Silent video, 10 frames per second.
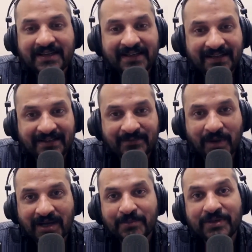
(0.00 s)
in
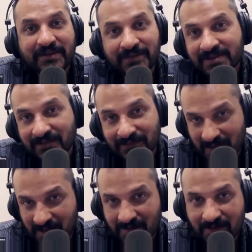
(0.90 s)
my previous
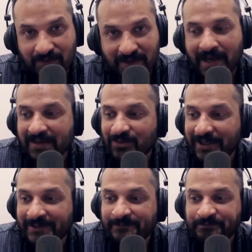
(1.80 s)
avatar way back
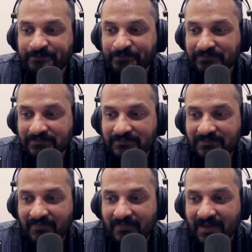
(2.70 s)
when,
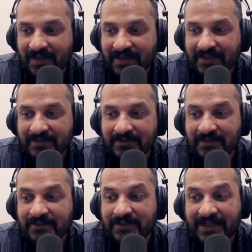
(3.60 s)

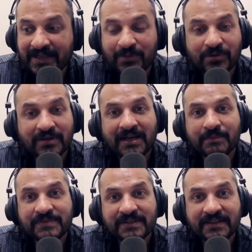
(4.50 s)
in training
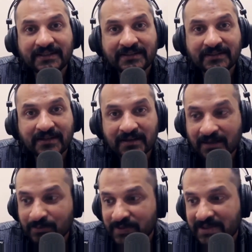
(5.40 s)
programs, in
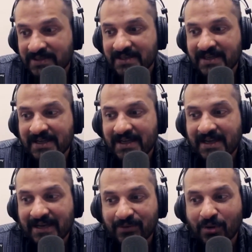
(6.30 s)
companies.
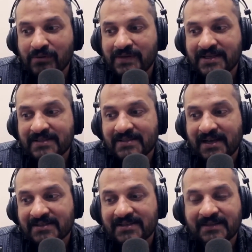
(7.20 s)
I would always
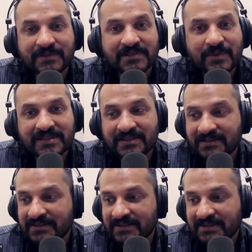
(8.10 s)
ask them this question,
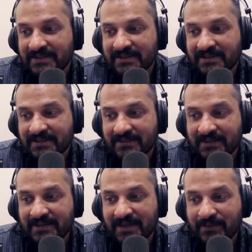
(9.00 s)

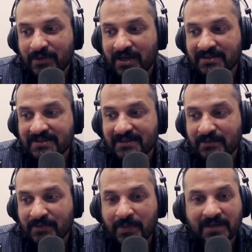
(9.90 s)
right? I would ask
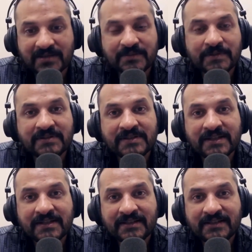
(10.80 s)
the participants
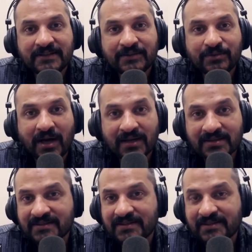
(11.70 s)
to
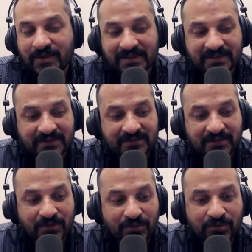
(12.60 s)
answer this question,
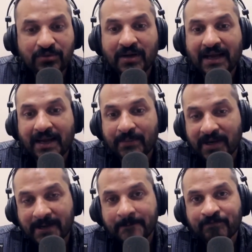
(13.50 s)
who am I?